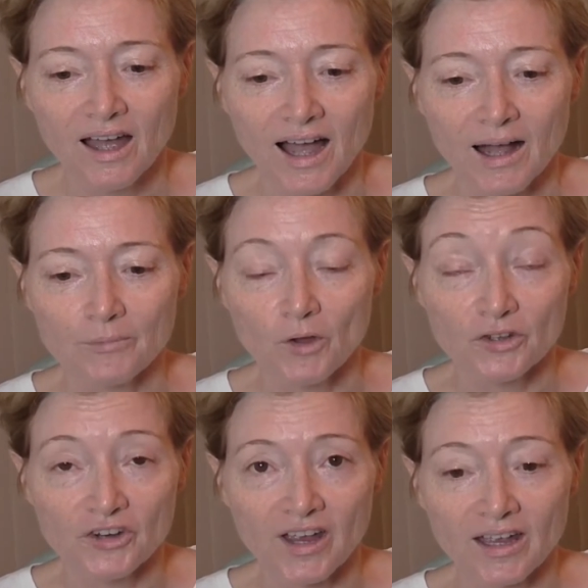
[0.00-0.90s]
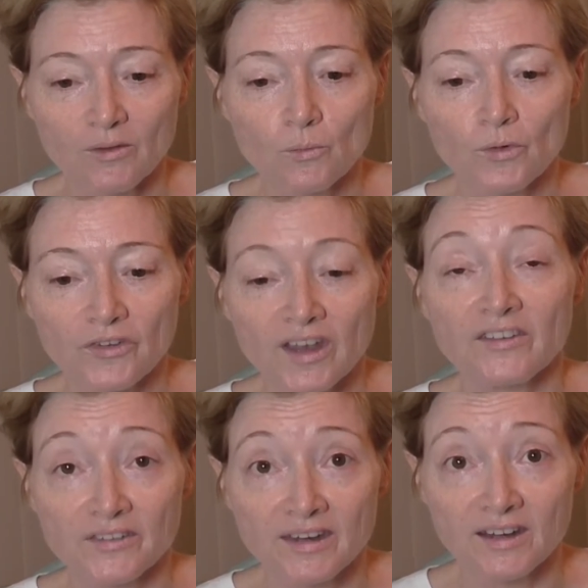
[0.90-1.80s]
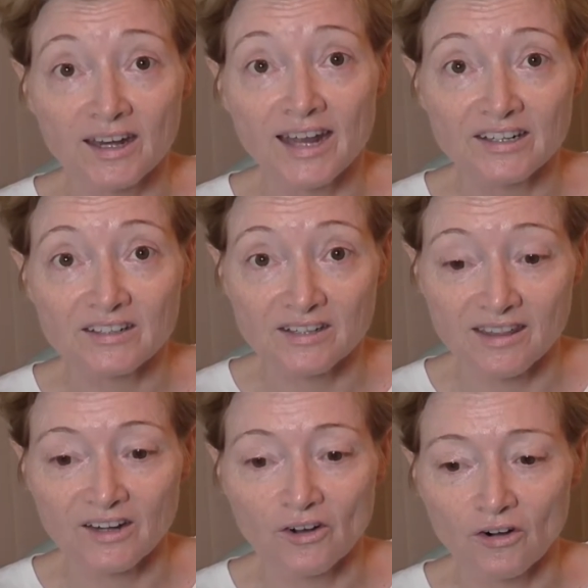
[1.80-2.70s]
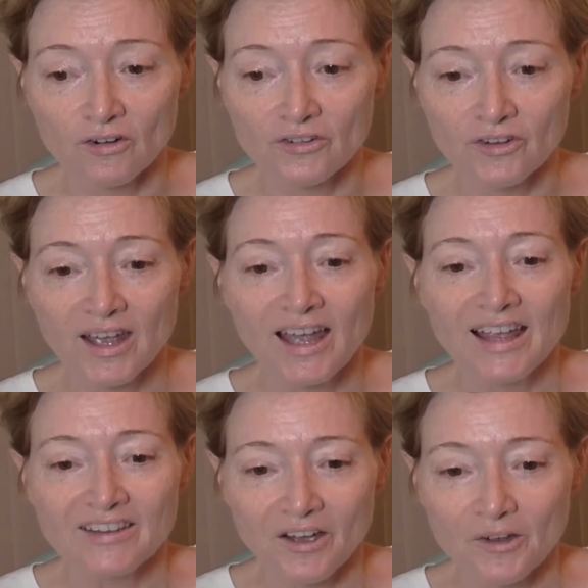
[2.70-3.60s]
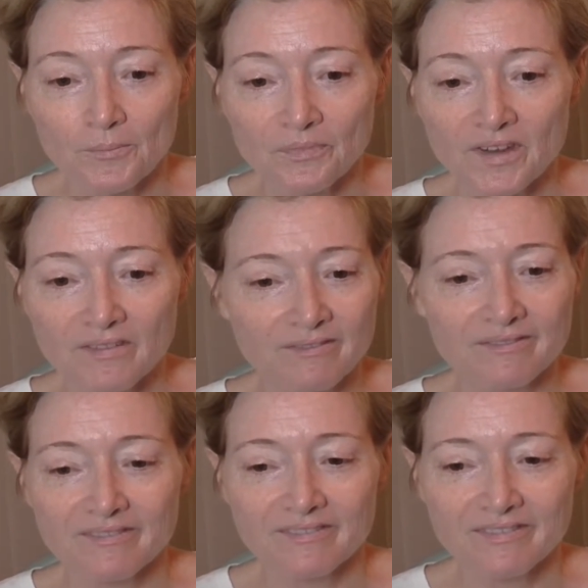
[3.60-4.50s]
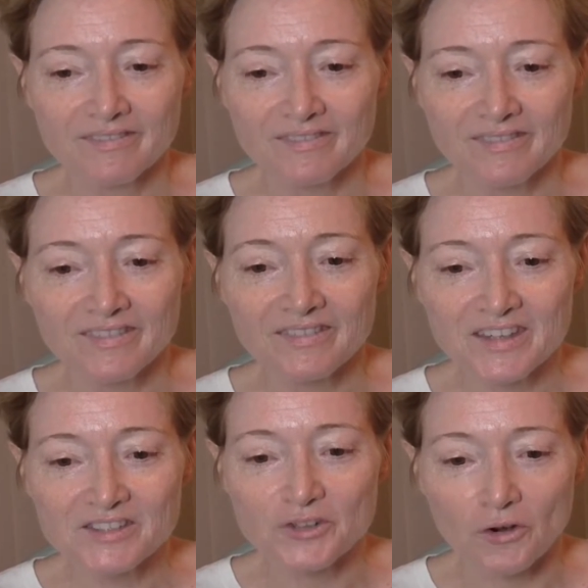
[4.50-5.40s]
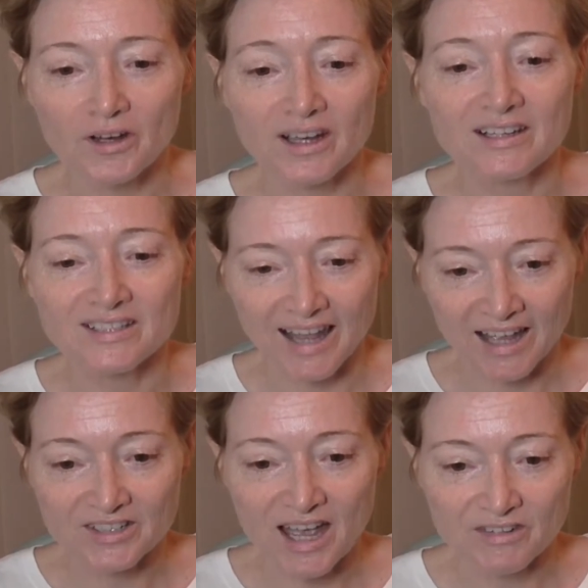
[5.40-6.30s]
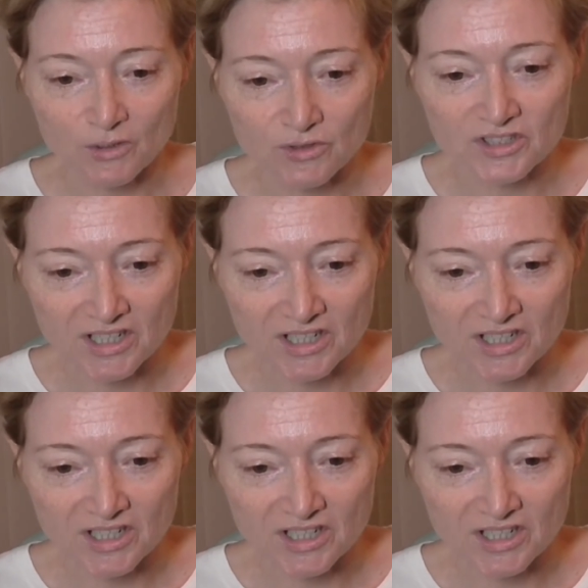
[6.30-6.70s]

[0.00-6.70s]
on the chair, is connected to their dogs. So this dog is allowed to have a good